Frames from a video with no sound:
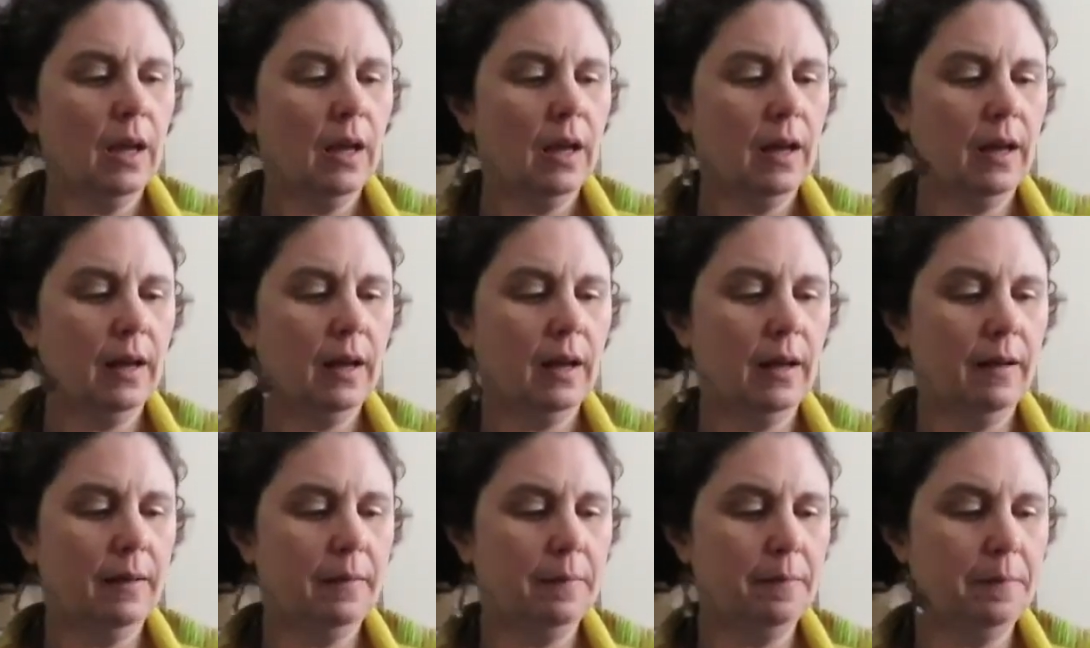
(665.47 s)

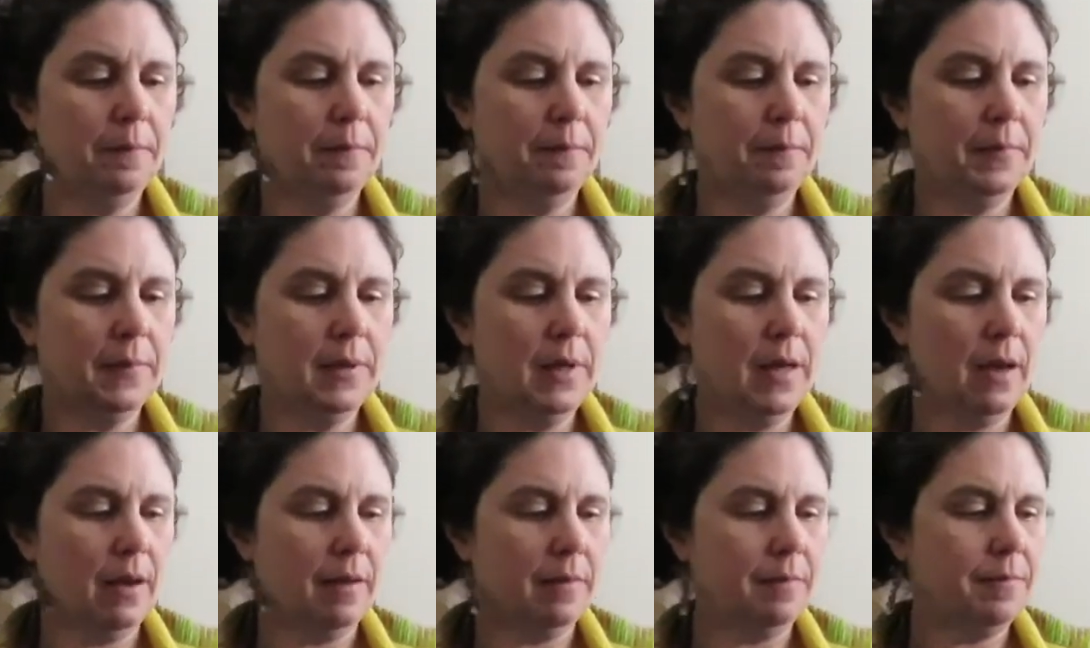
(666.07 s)

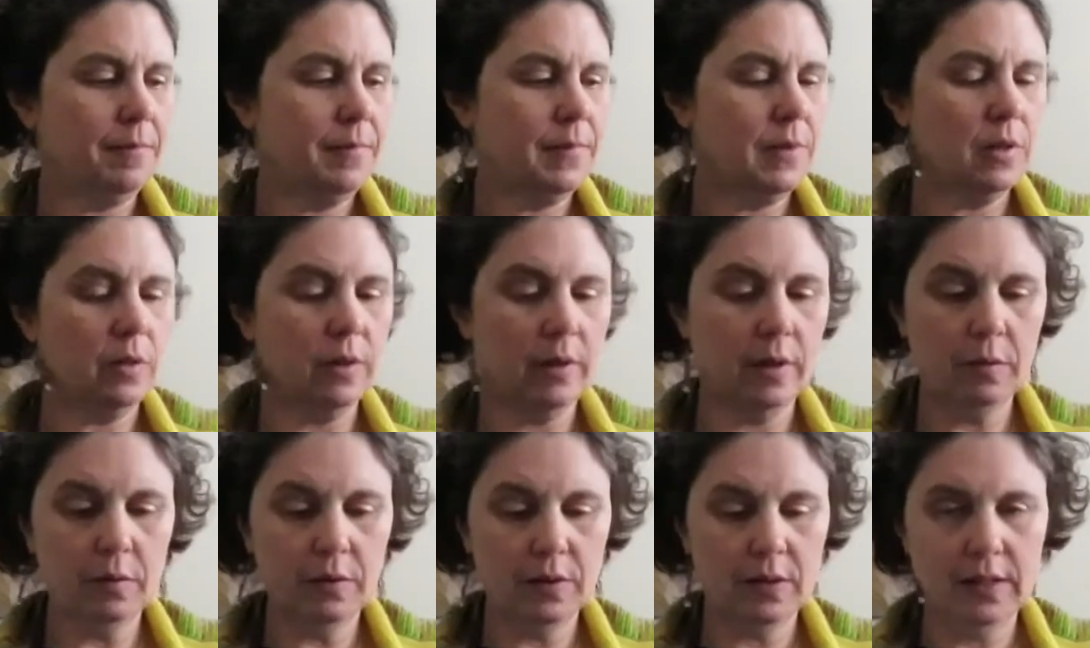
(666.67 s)
Yeah, so
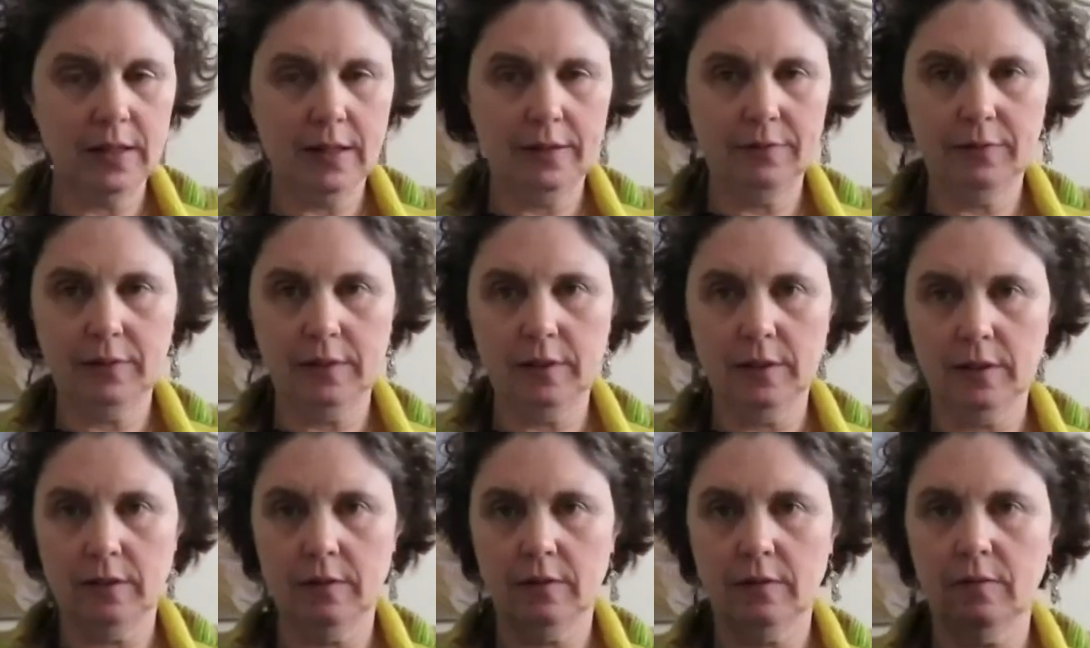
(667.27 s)
I would
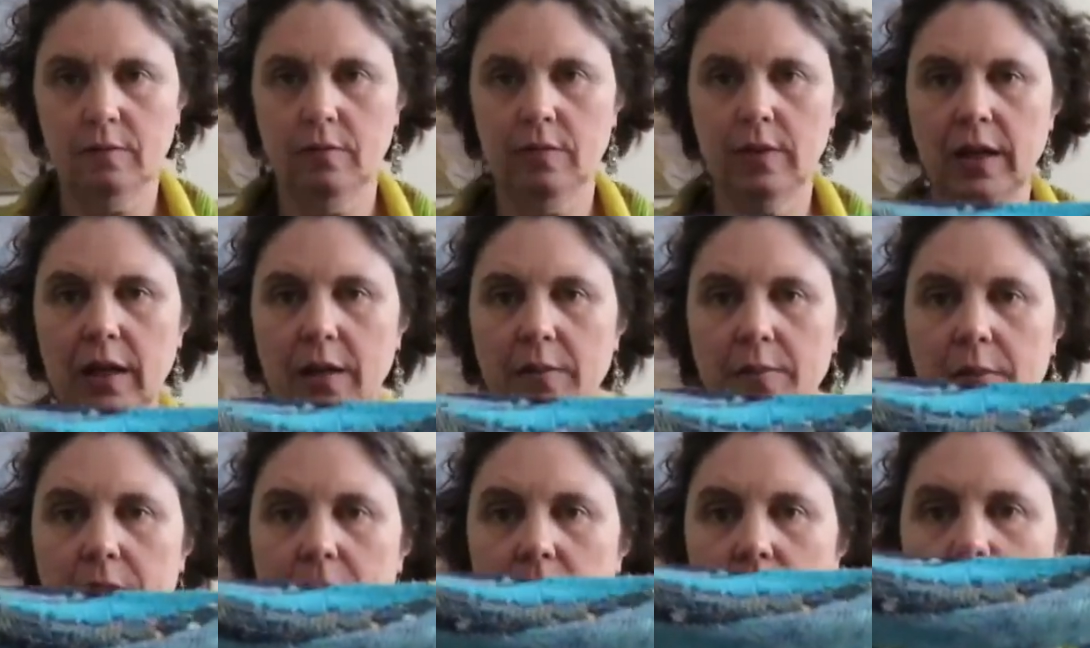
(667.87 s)
definitely
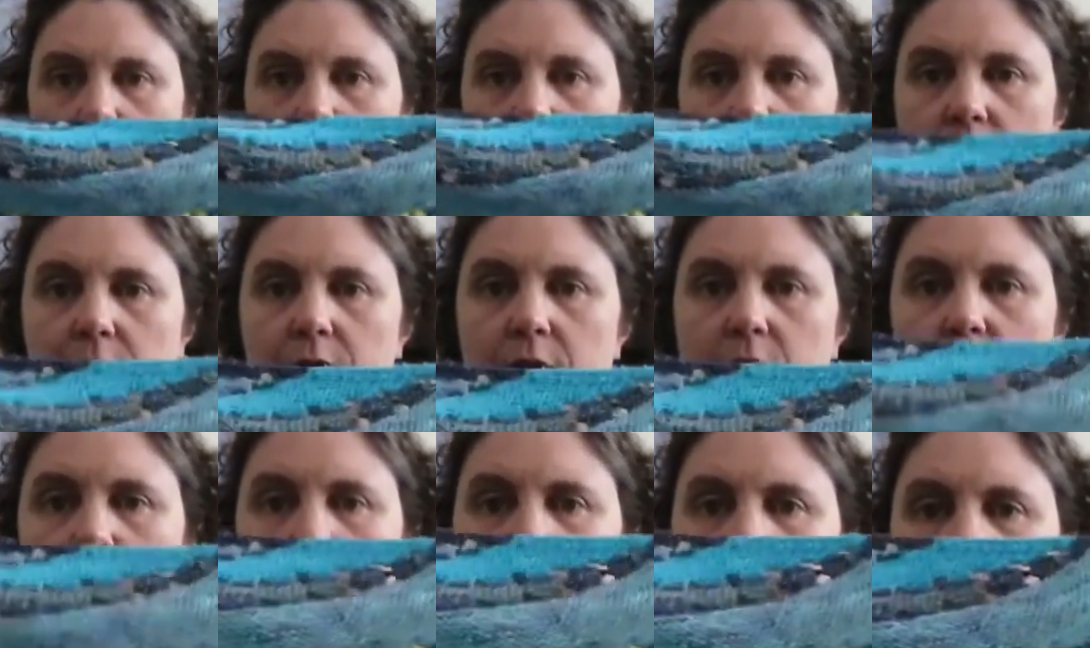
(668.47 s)
recommend,
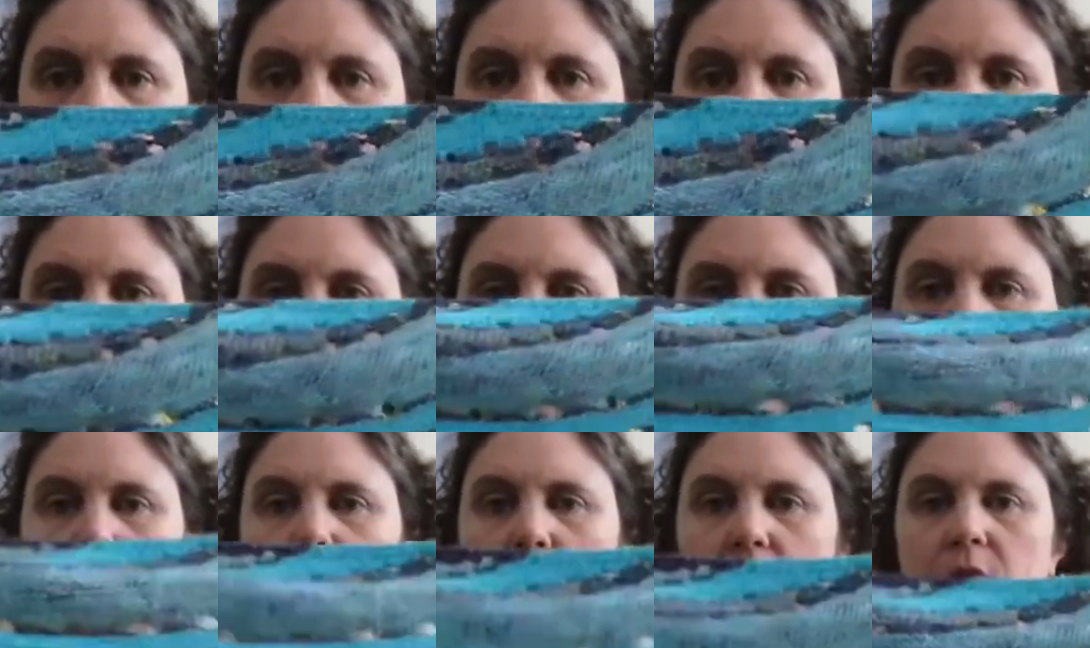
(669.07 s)
if you're feeling
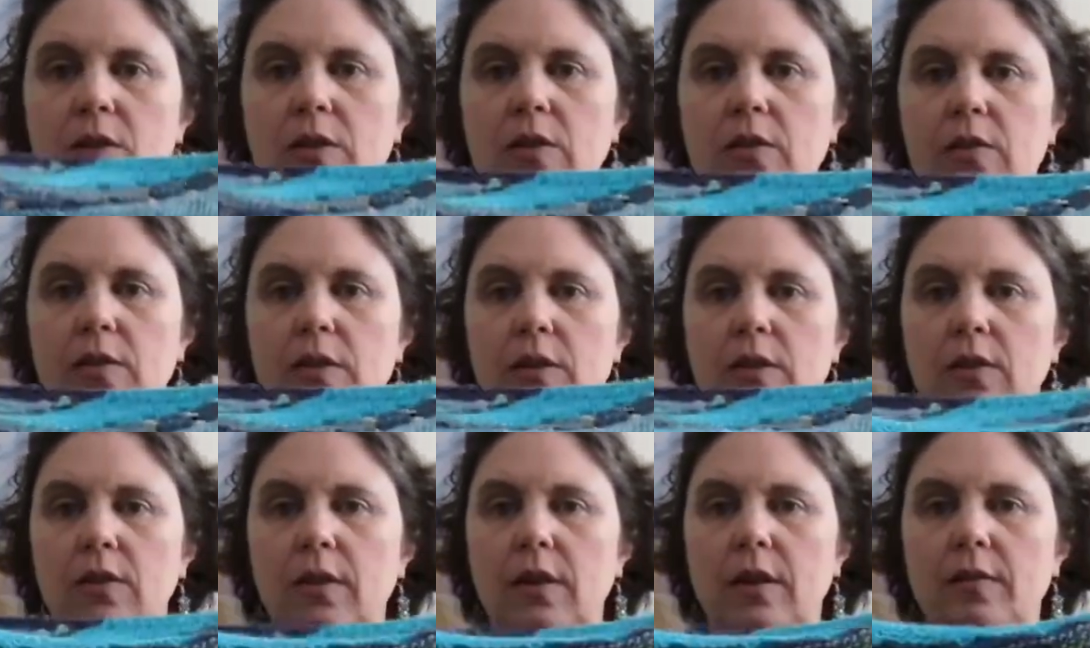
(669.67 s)
ambitious
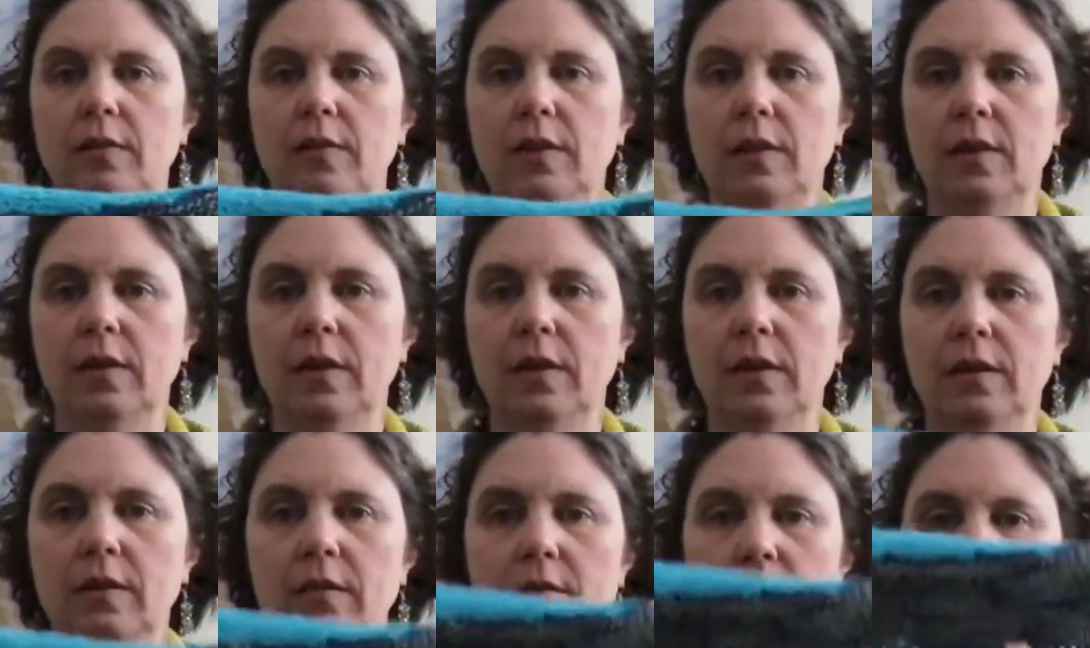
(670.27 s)
and you haven't
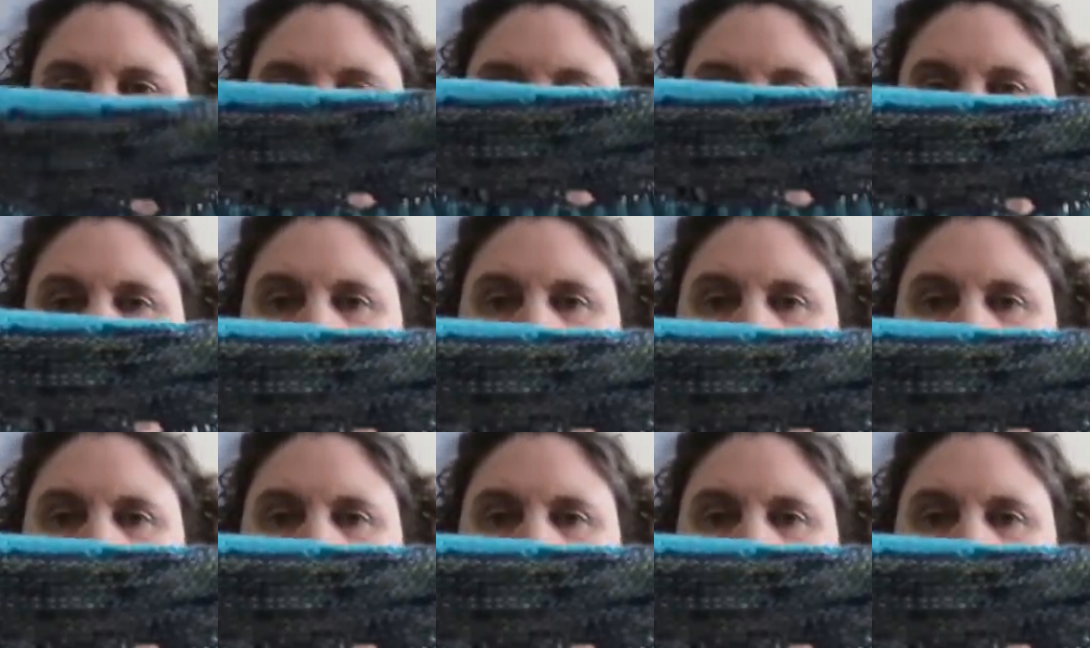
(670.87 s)
done,